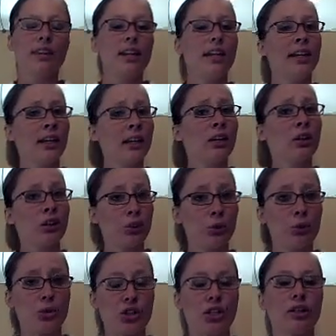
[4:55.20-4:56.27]
In
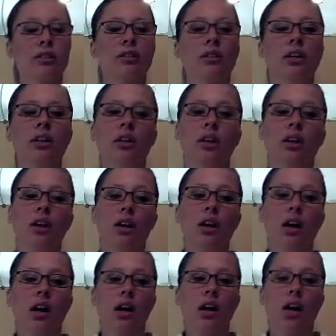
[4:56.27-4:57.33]
conclusion,
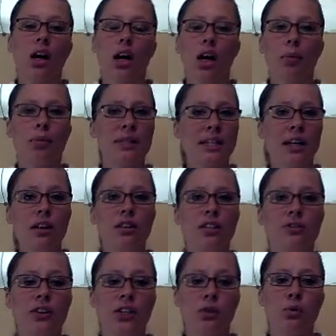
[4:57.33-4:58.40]
Mattel is
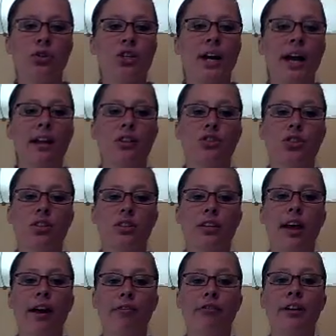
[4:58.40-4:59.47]
faced with challenges
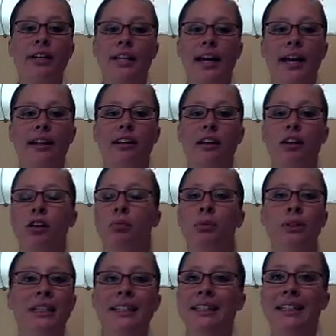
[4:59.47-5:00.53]
every day that are
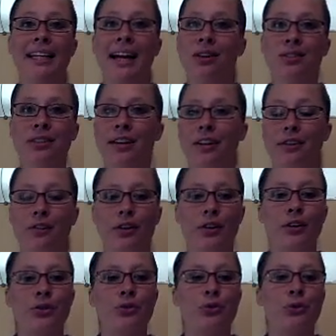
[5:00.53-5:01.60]
completely outside of their
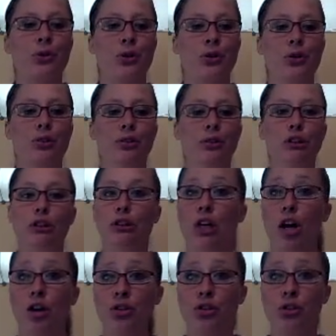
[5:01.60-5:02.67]
control.
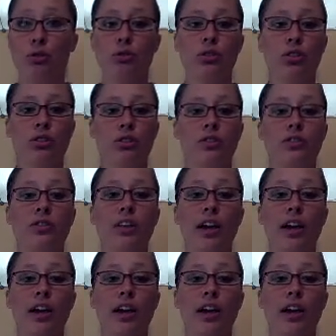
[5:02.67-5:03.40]
Lawsuits, the